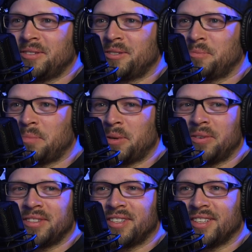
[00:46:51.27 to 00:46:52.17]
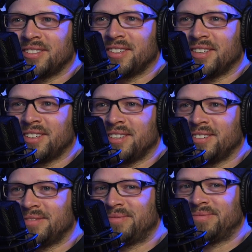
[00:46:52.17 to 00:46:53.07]
spirit
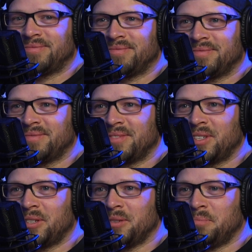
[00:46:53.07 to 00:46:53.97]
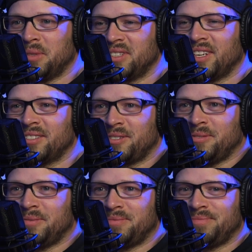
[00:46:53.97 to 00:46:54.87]
that could possess you.